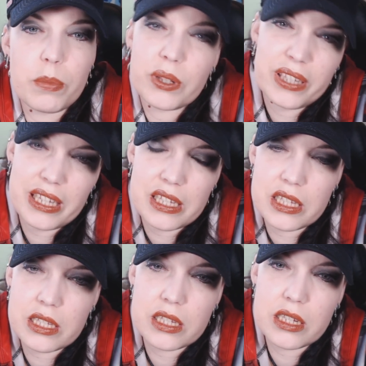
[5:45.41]

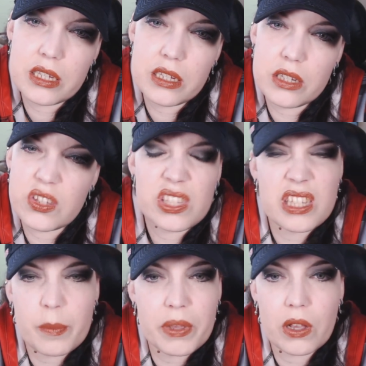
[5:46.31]
bullies
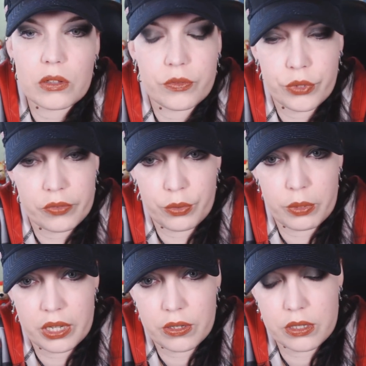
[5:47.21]
stepping all over
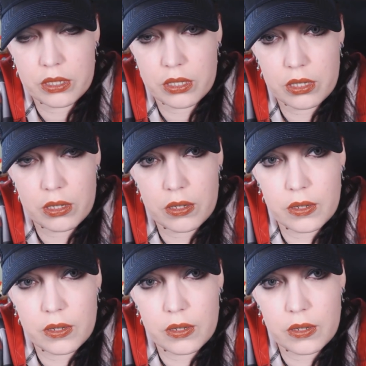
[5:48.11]
everyone else.